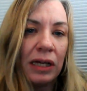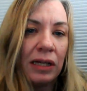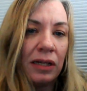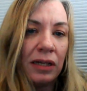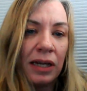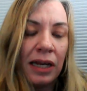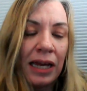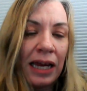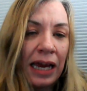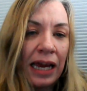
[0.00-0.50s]

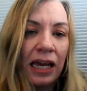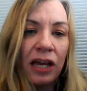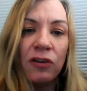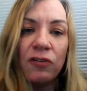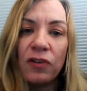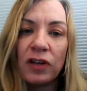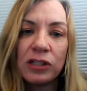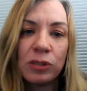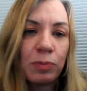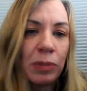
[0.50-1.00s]
And
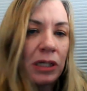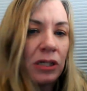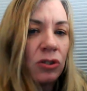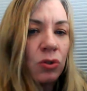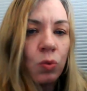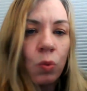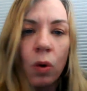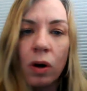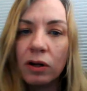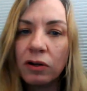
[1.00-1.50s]
AFSP
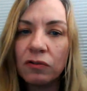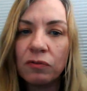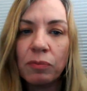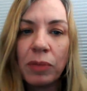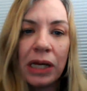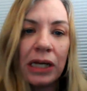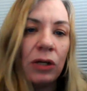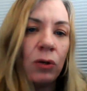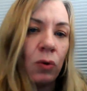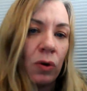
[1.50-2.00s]
is one of
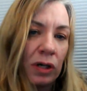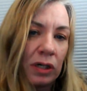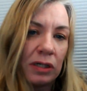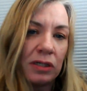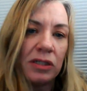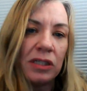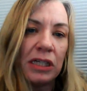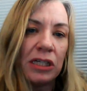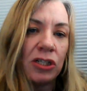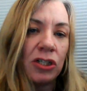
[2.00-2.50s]
many
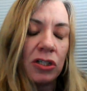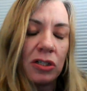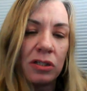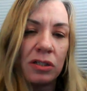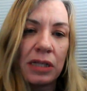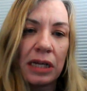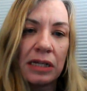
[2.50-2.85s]
organizations